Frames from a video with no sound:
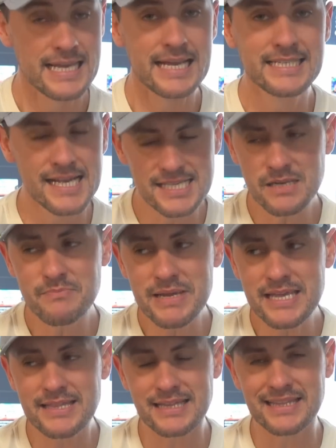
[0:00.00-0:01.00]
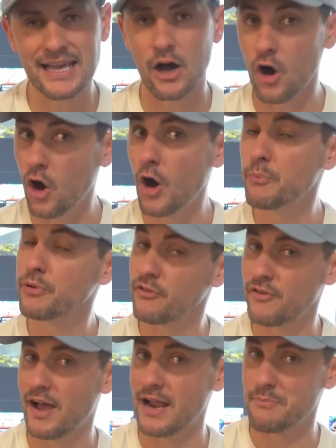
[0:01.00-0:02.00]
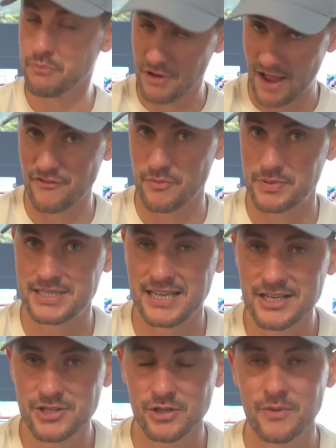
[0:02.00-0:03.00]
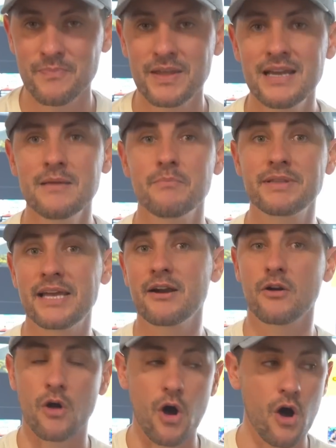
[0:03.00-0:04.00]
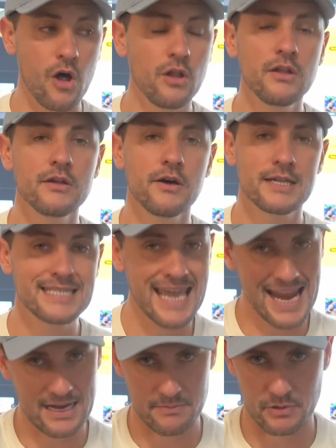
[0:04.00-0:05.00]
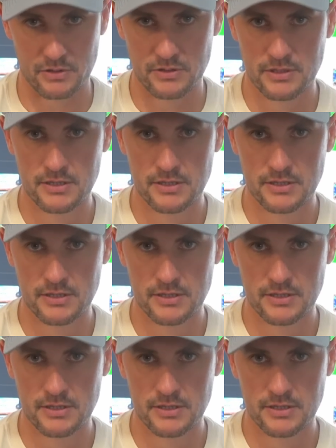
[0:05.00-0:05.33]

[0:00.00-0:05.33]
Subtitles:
It doesn't mean that they all provide profit potential, but they are all attainable.